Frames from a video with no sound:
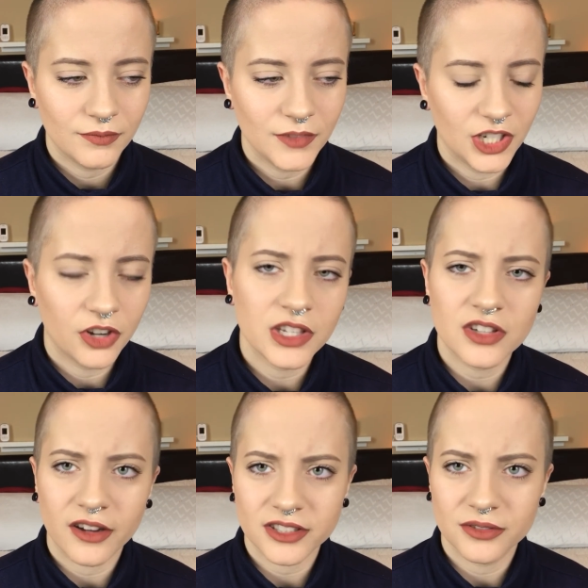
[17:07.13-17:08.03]
he
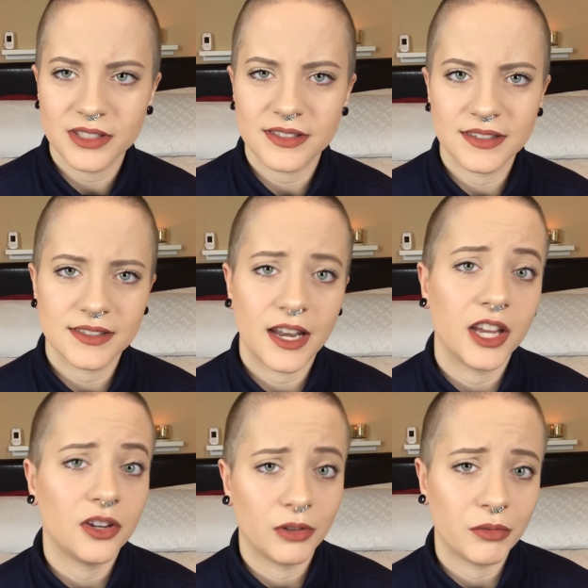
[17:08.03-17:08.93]
talked to us, and he said, I
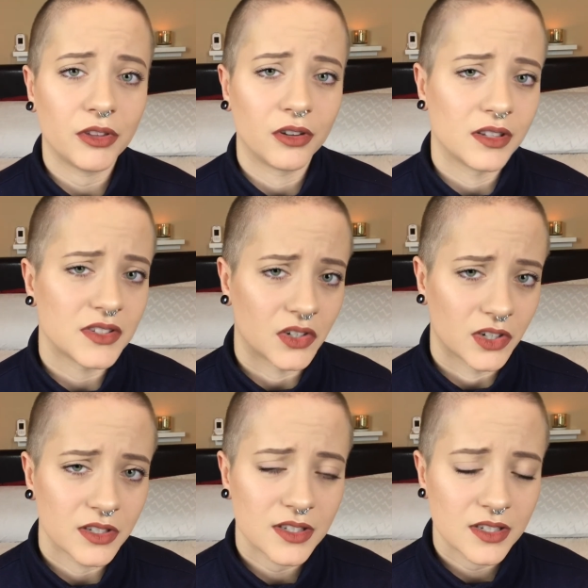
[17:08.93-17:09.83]
agree with your
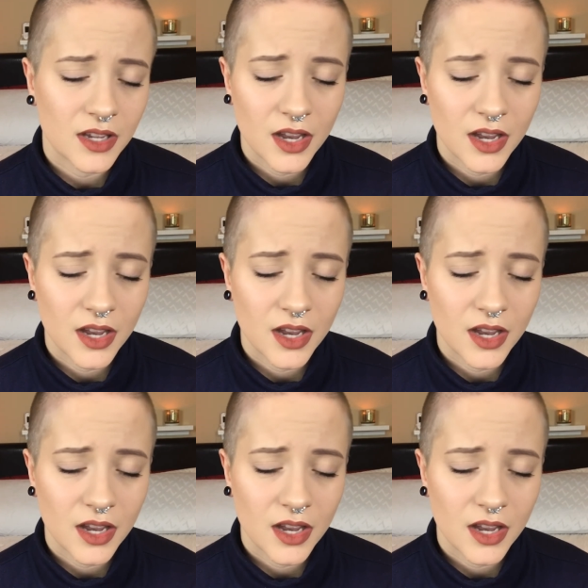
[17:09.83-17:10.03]
concerns.